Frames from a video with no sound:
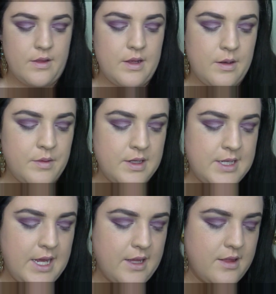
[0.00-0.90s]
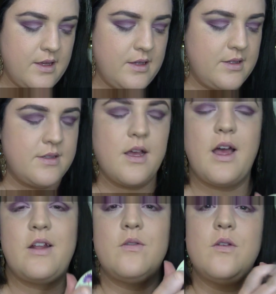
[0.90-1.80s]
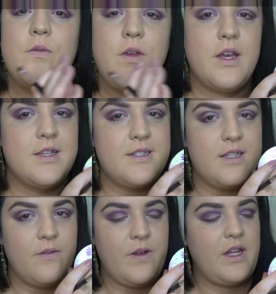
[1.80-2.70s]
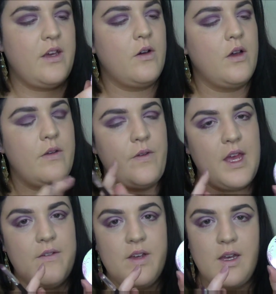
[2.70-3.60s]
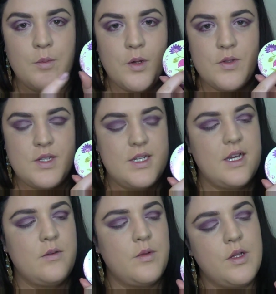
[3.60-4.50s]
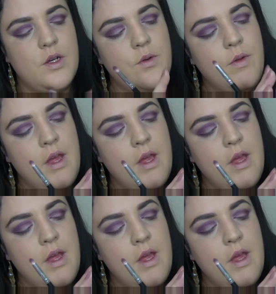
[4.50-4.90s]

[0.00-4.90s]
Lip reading: then I'm going to take this, I don't know if you guys seen the video. If you haven't, I'll post it down below.